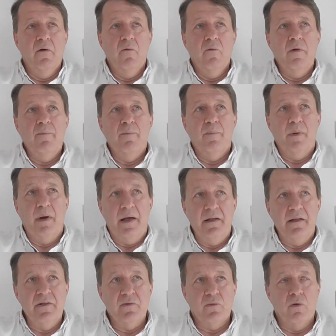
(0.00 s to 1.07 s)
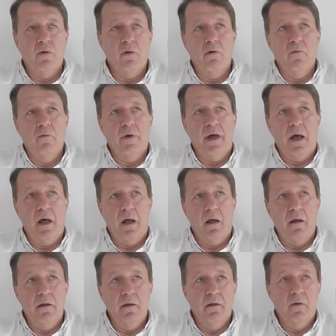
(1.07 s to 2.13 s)
We play this role. We
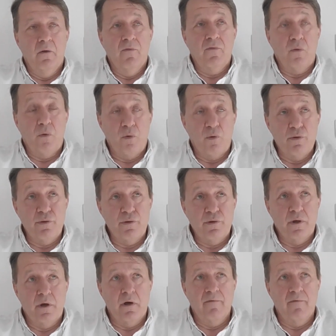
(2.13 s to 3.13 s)
are, of course,